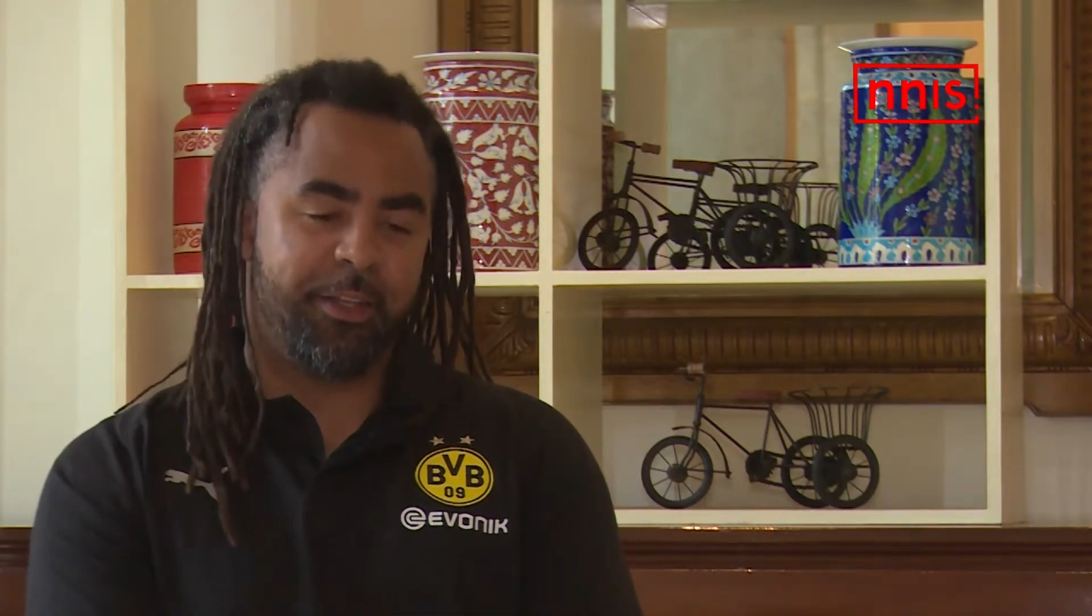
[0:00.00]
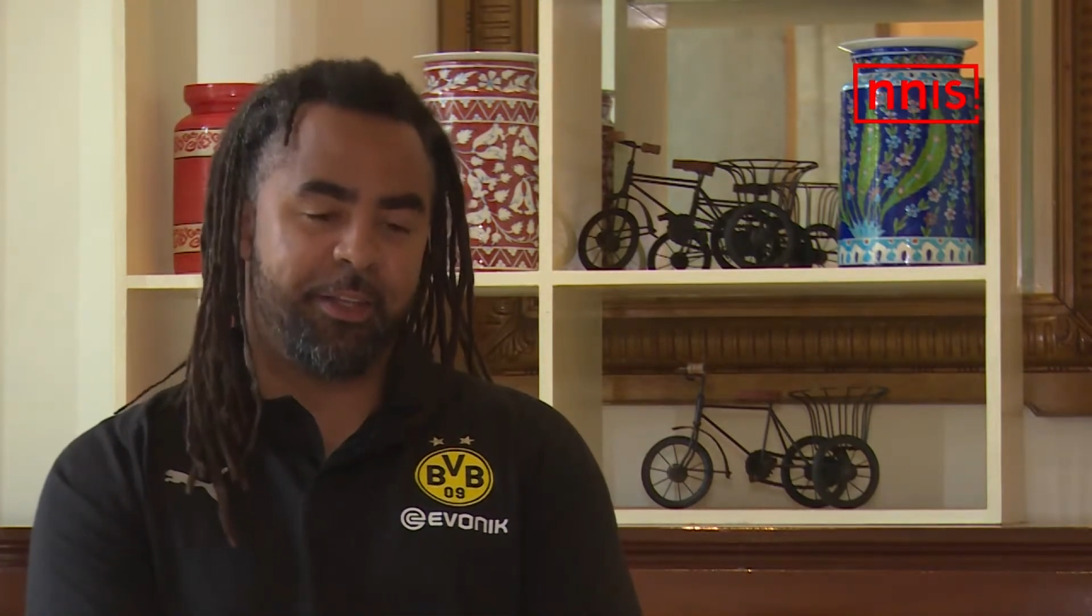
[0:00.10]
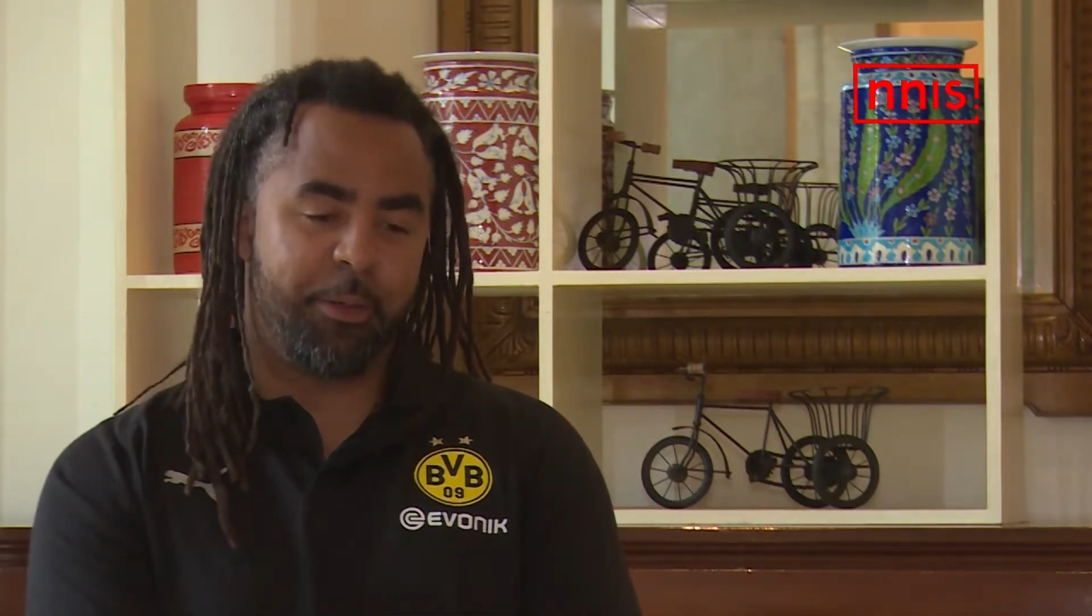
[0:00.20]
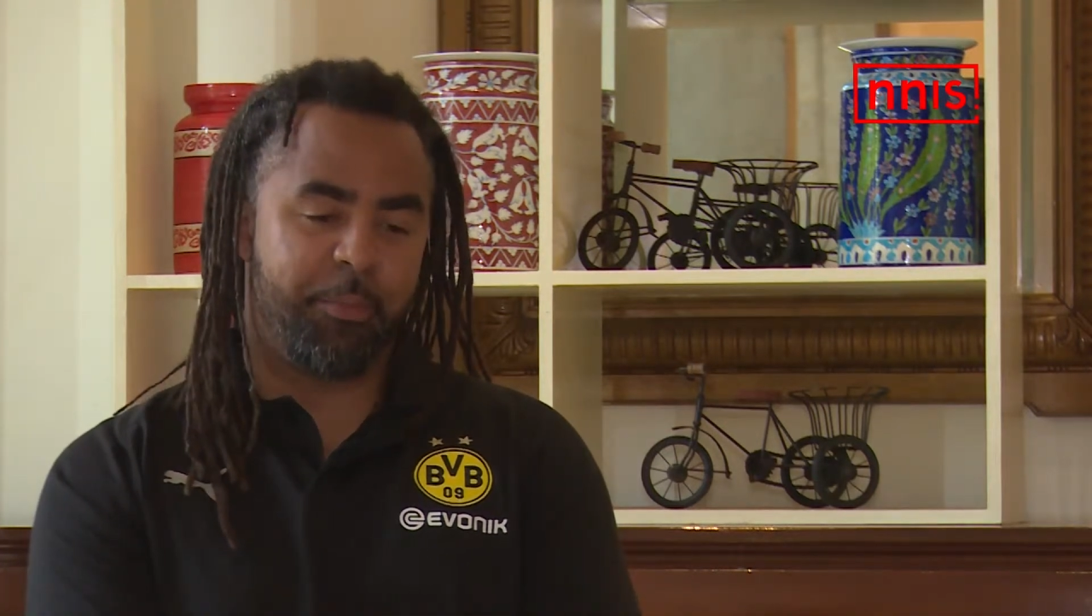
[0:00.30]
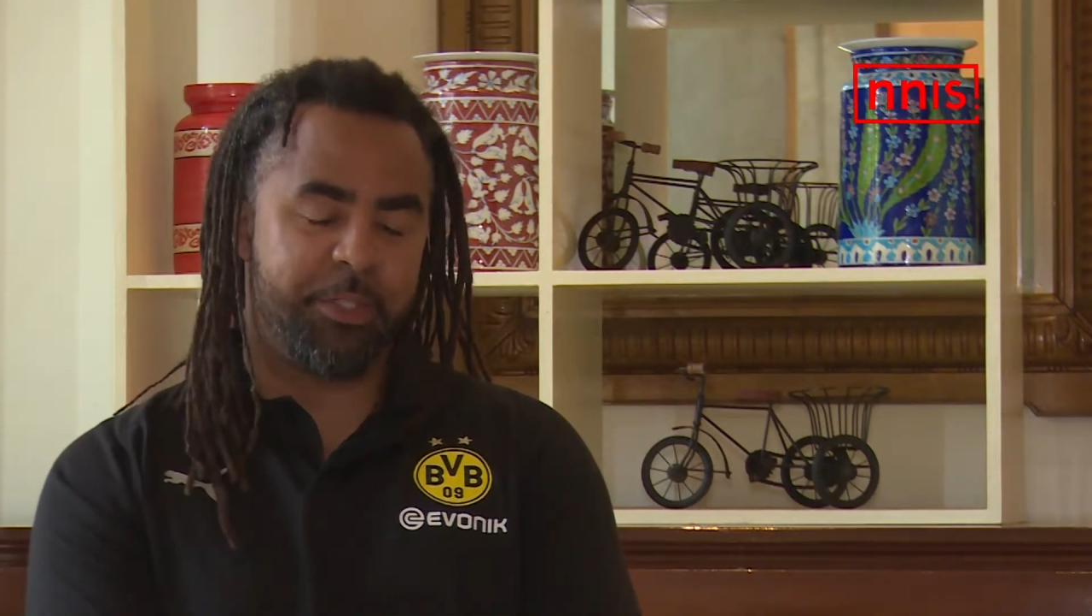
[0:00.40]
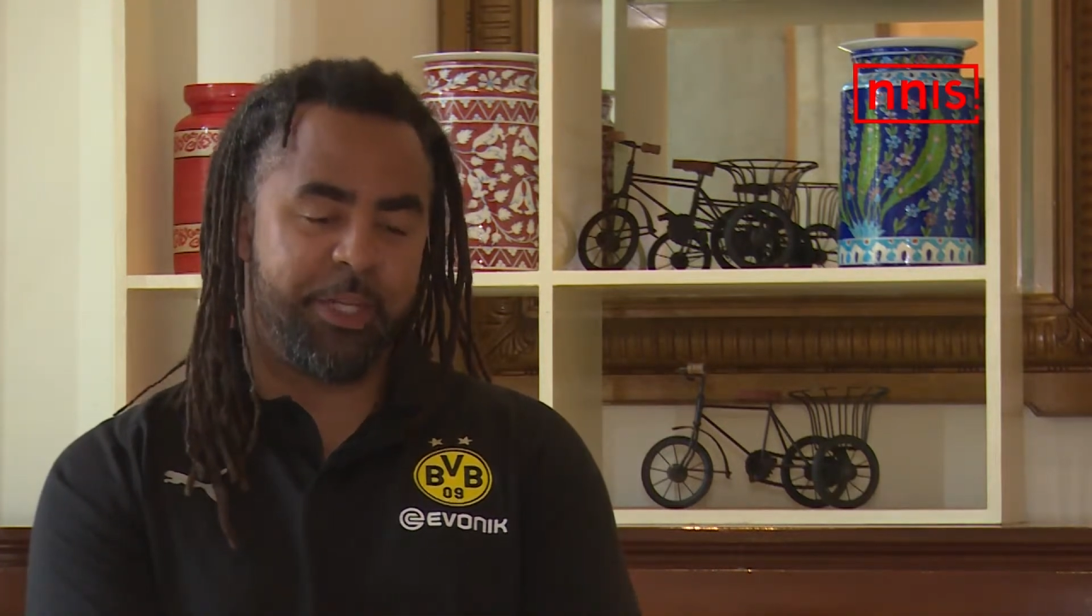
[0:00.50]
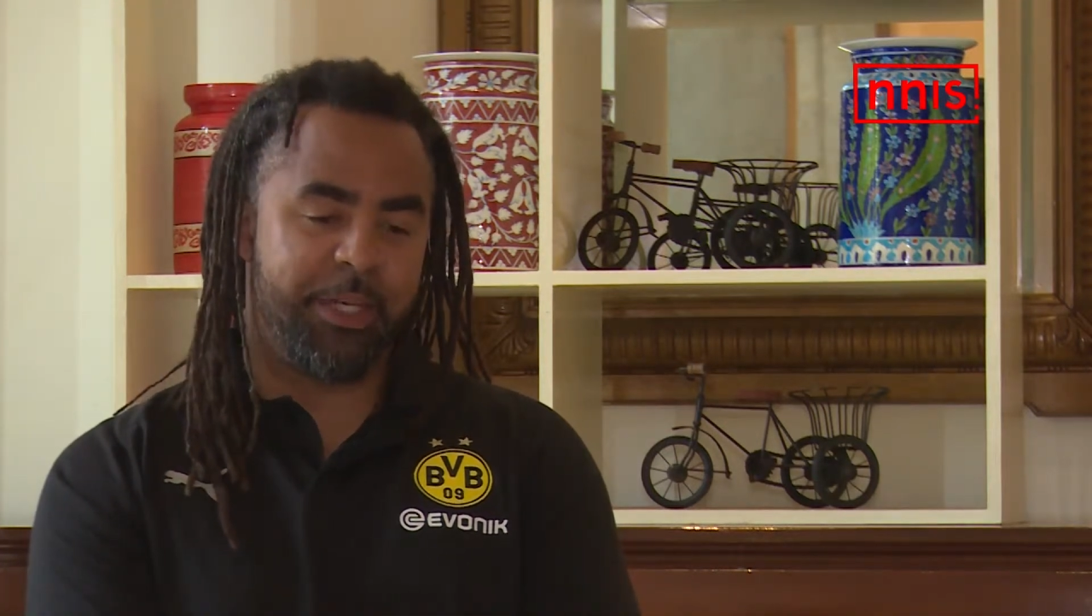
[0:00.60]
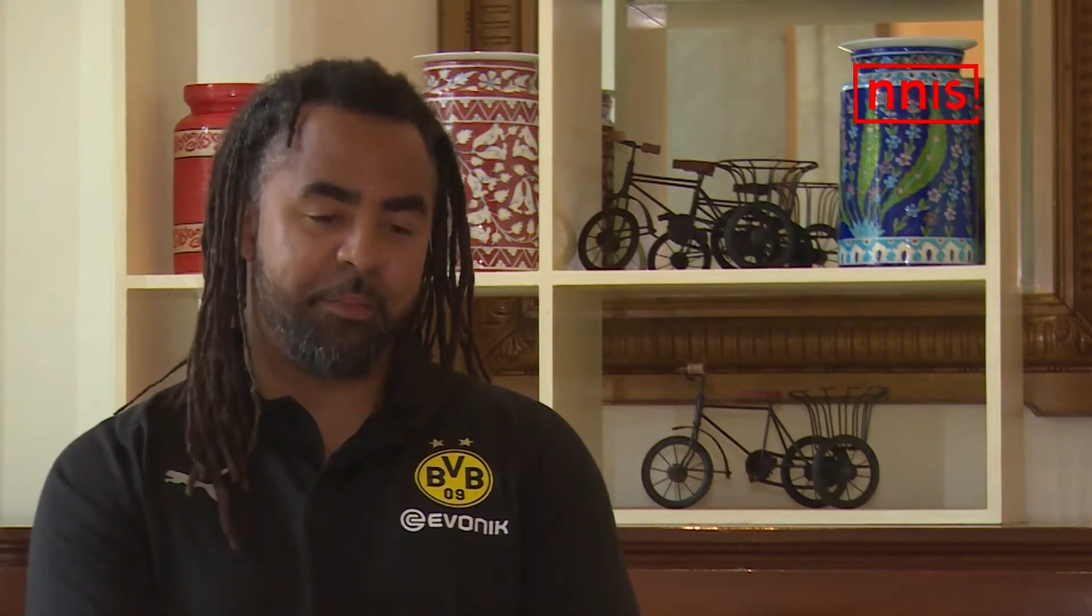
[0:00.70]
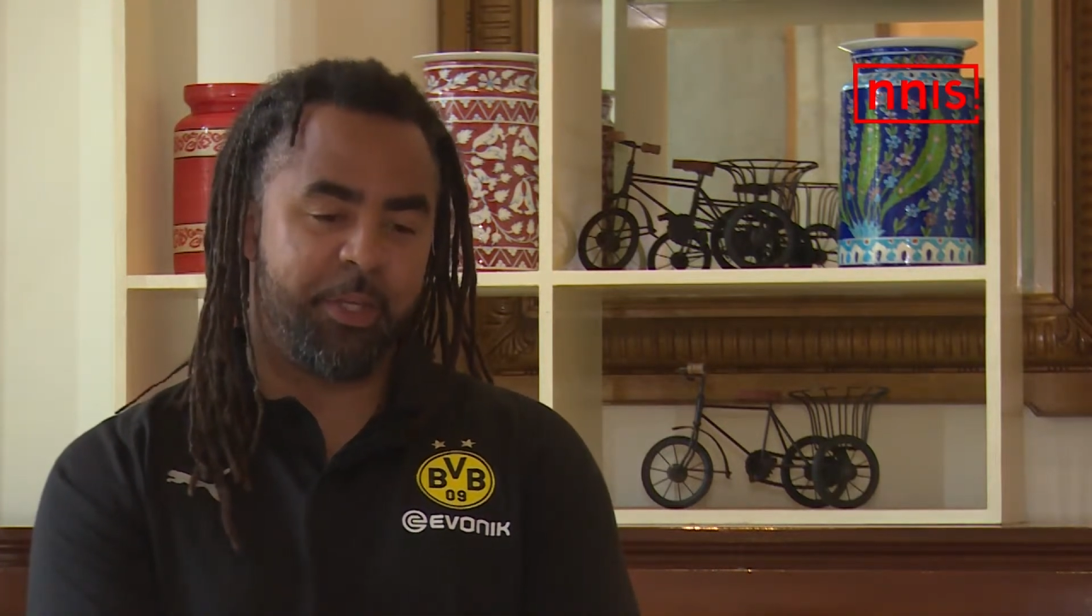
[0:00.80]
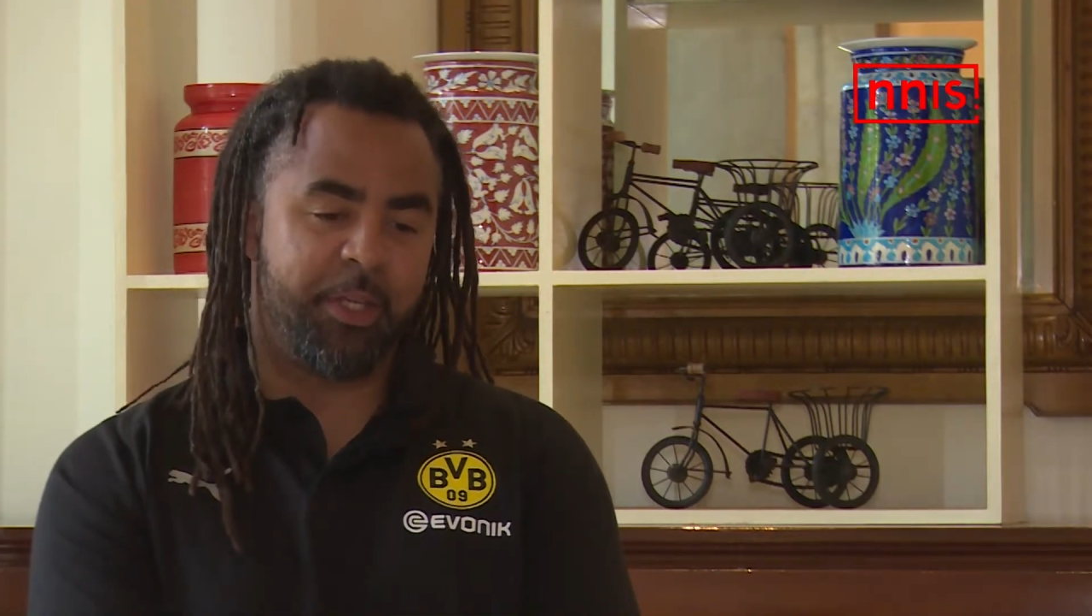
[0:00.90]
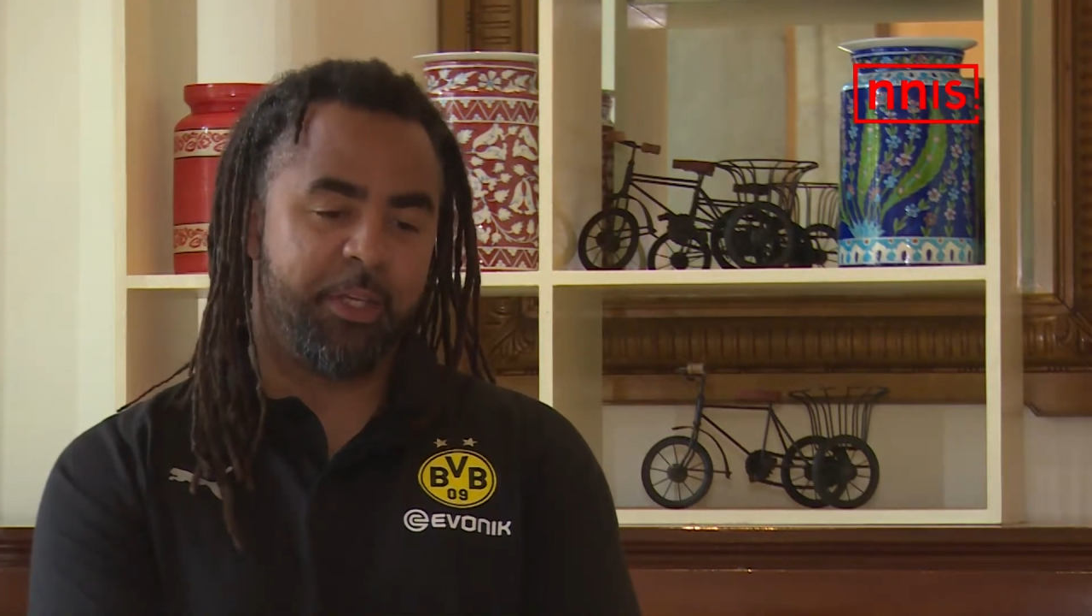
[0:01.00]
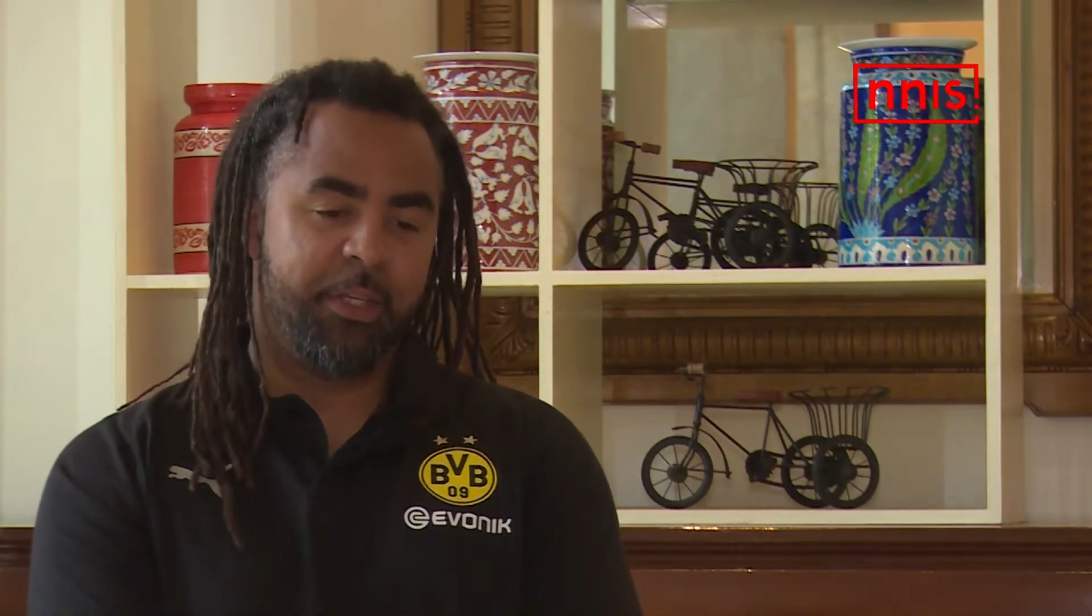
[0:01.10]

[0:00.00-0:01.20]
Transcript: that they presented me.